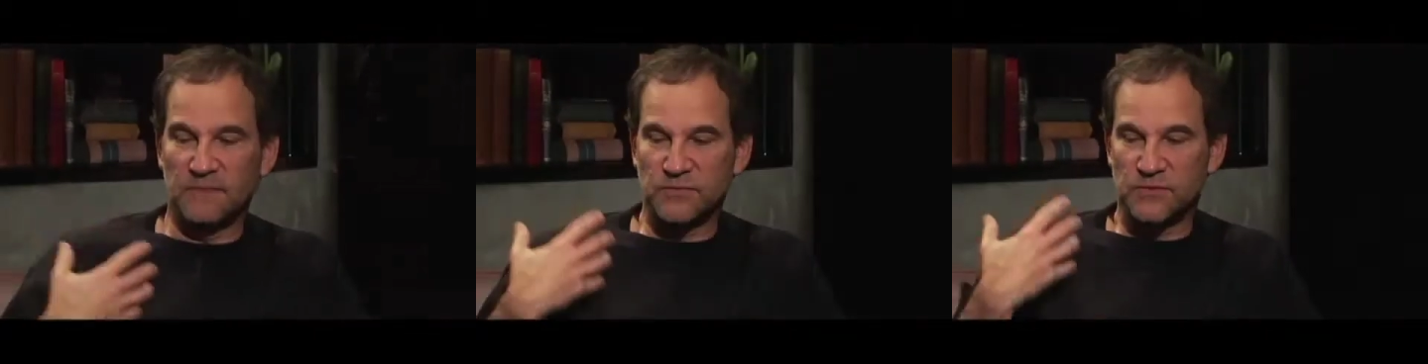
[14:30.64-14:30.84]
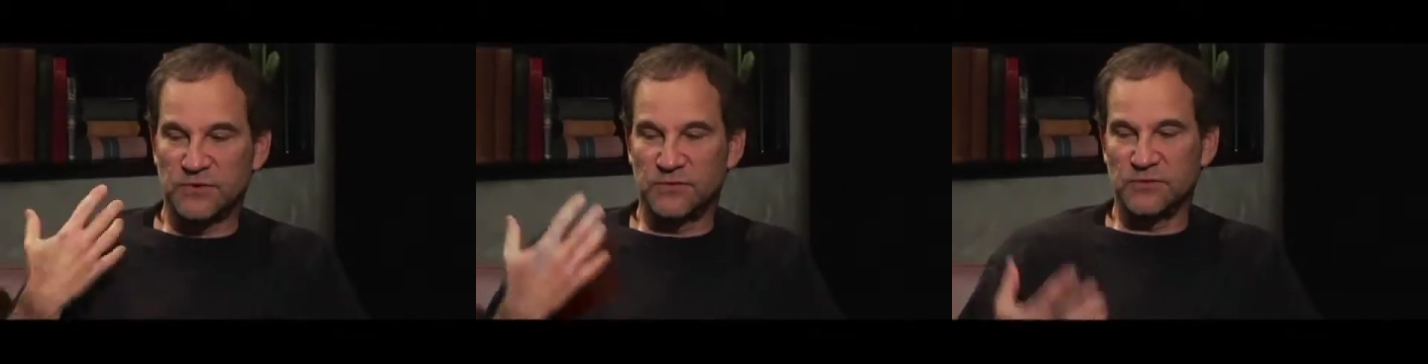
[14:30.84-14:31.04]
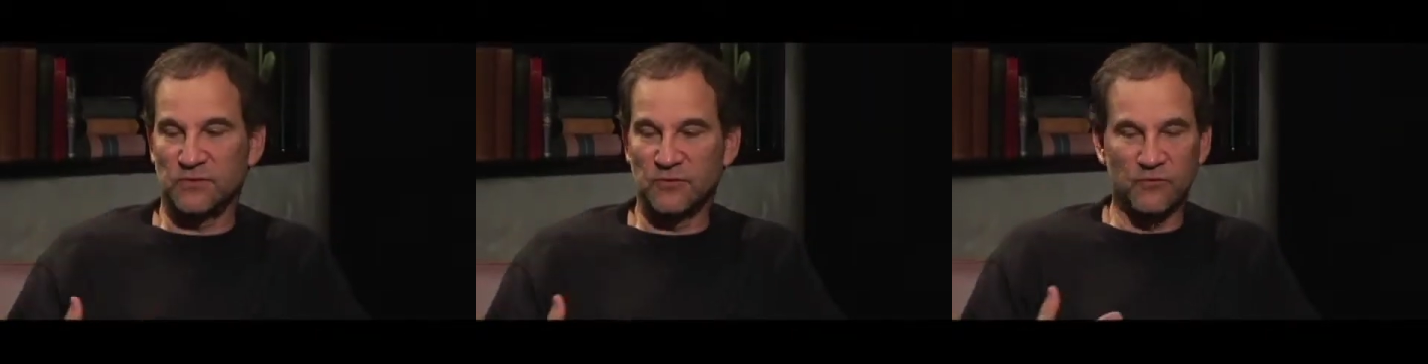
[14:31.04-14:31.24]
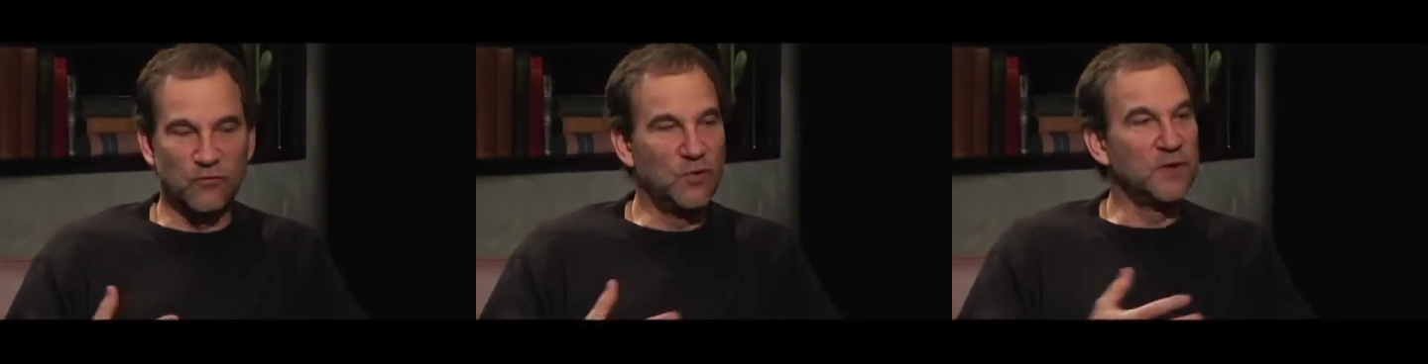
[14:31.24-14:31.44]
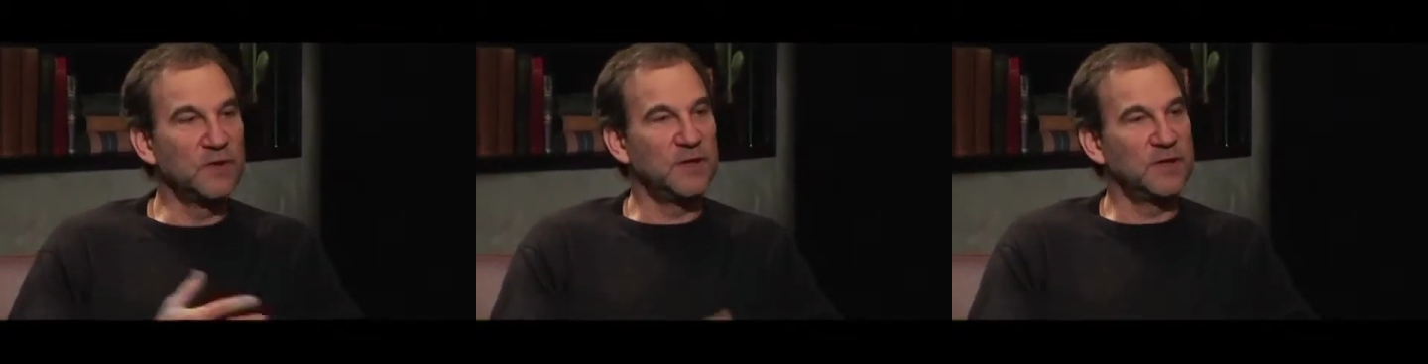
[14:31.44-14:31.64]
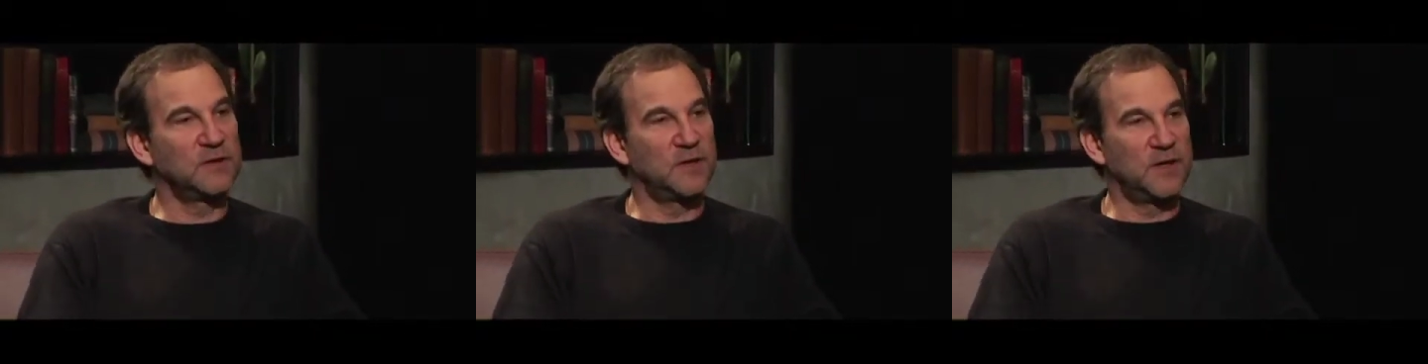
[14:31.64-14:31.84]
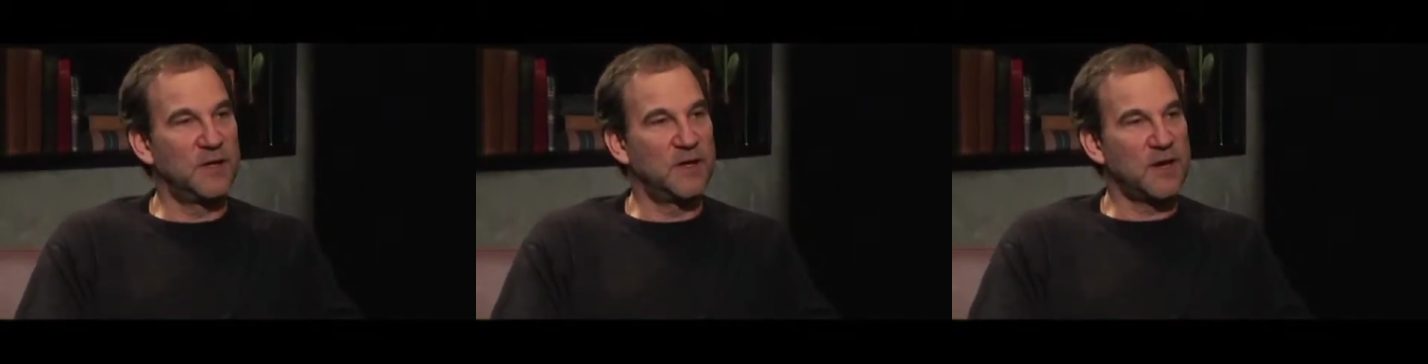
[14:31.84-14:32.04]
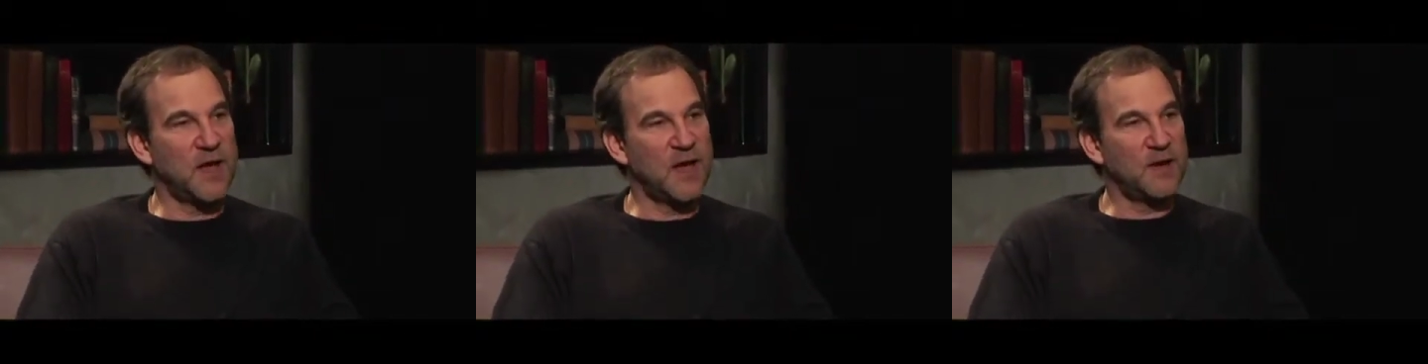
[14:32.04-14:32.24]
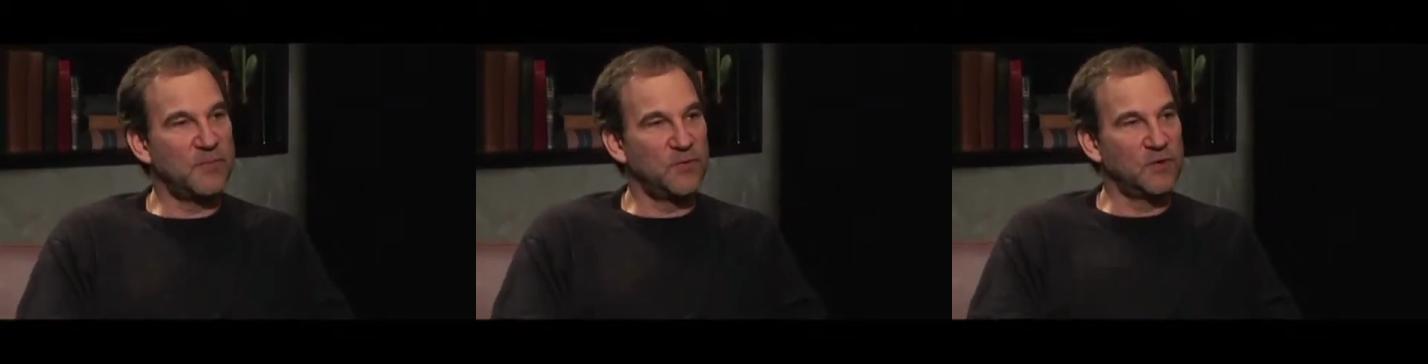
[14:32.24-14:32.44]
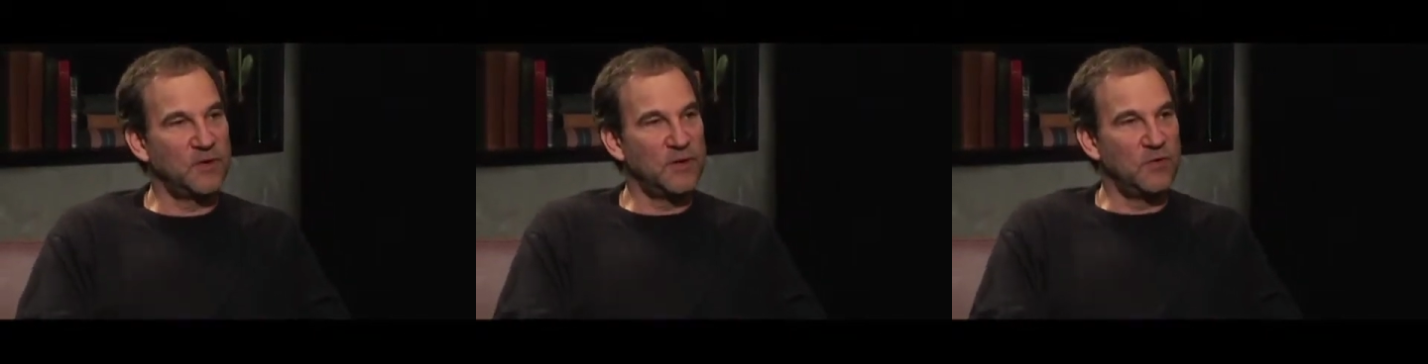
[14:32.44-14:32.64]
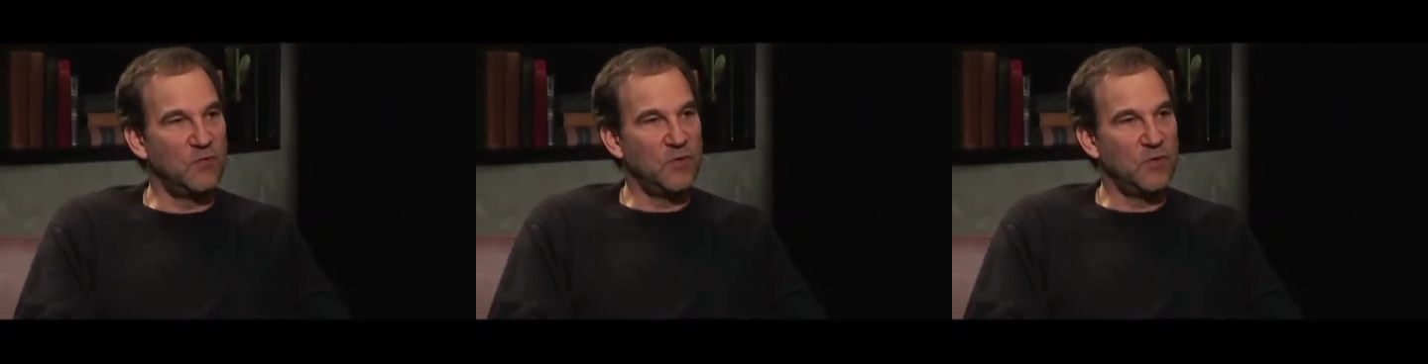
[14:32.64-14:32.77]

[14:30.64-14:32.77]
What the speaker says: sort of willingly and happily,